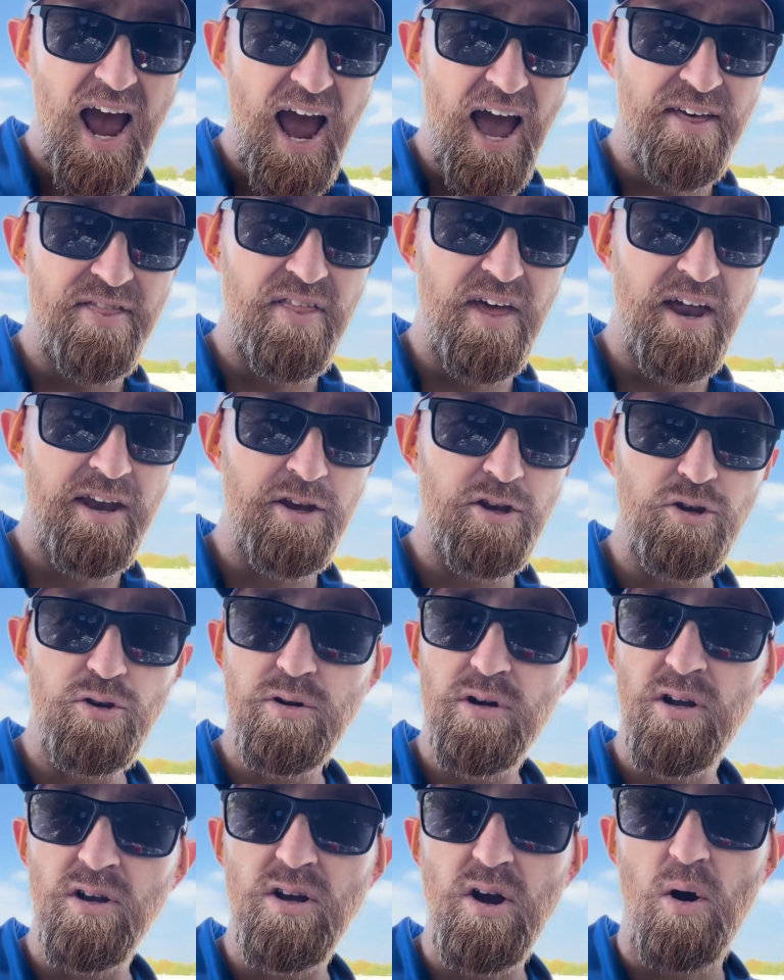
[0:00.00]
and then
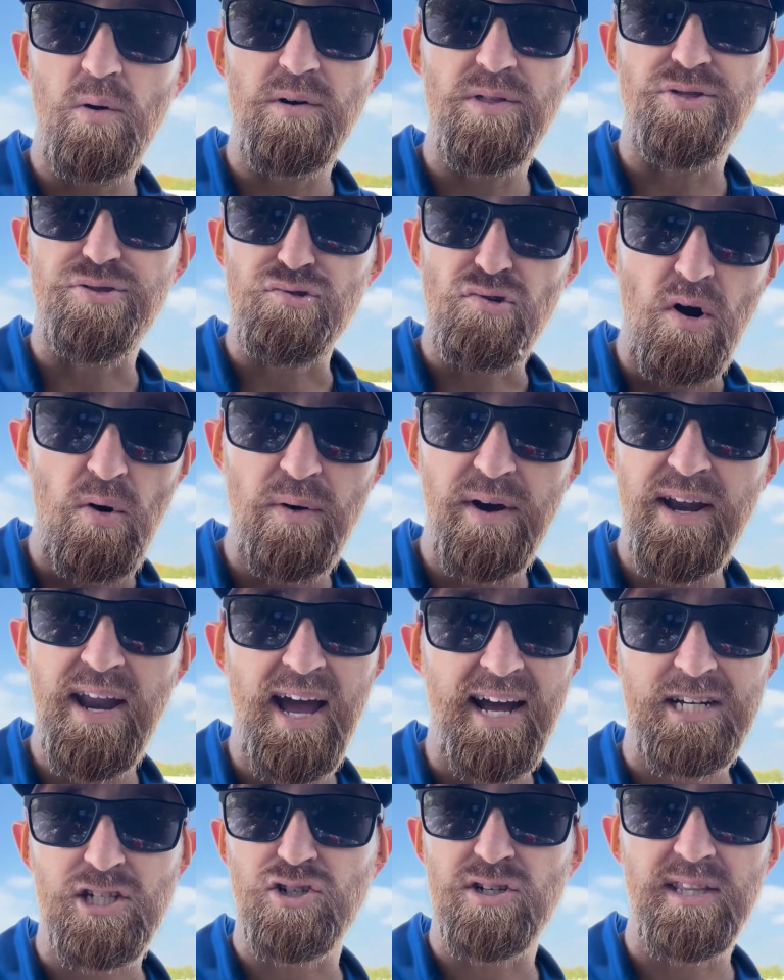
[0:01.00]
you can go and throw in
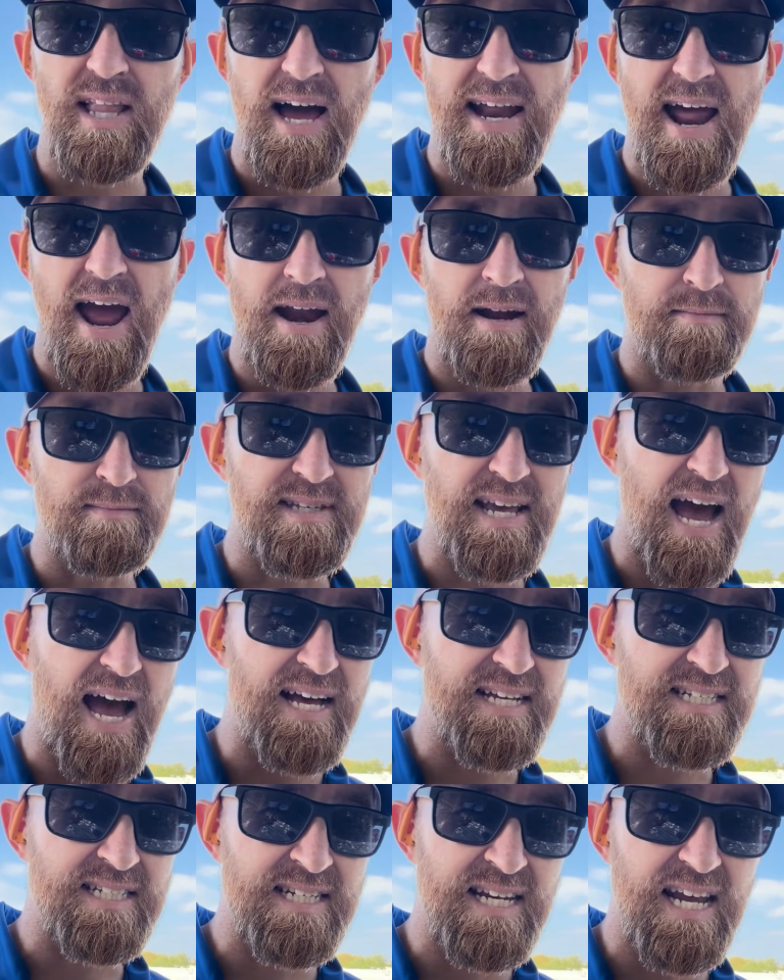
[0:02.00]
extra line items
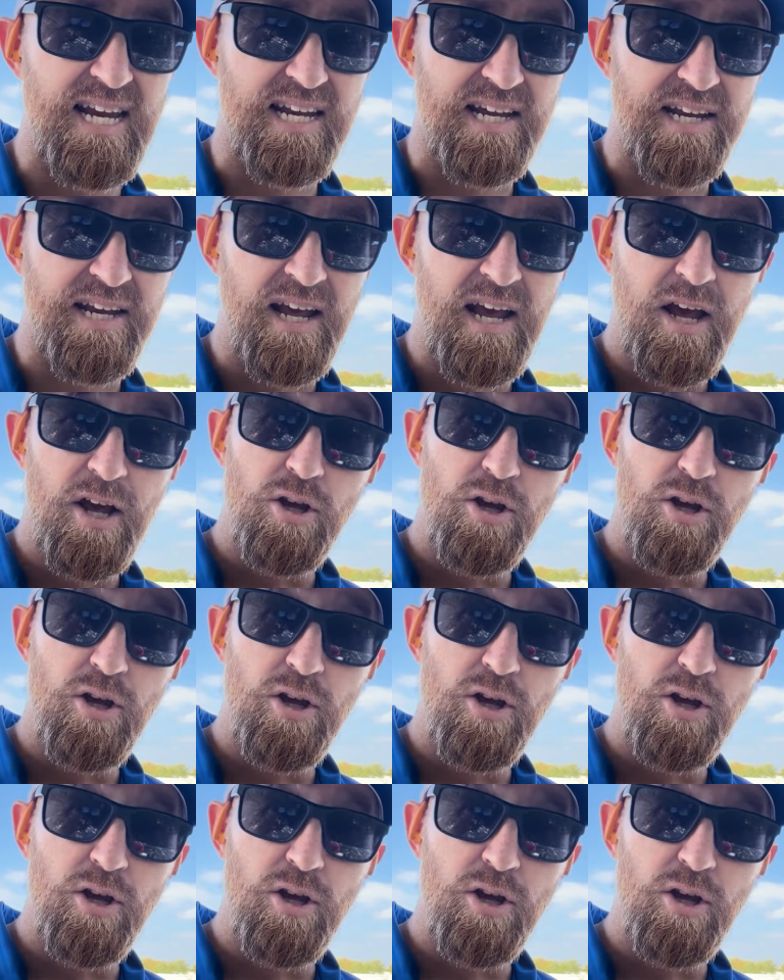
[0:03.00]
as needed.